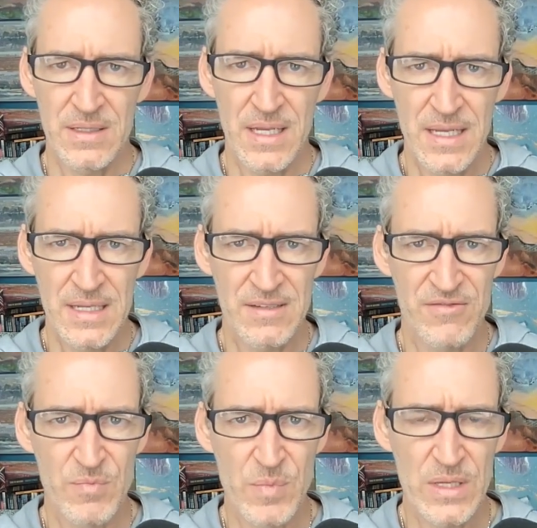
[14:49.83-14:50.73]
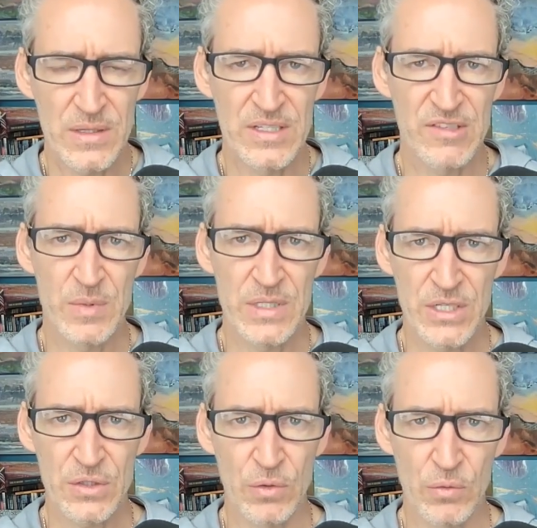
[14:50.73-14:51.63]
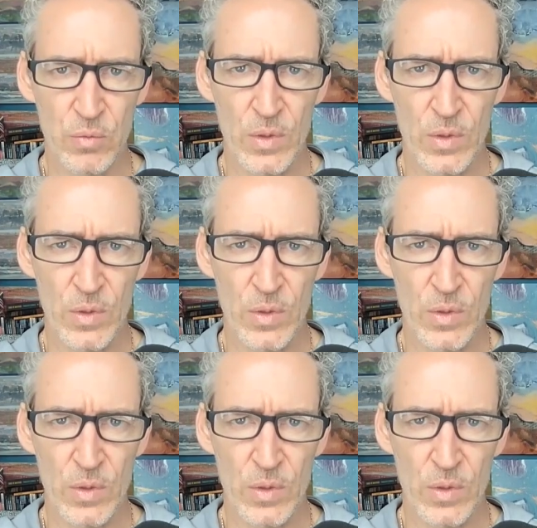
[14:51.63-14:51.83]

tens of millions of potential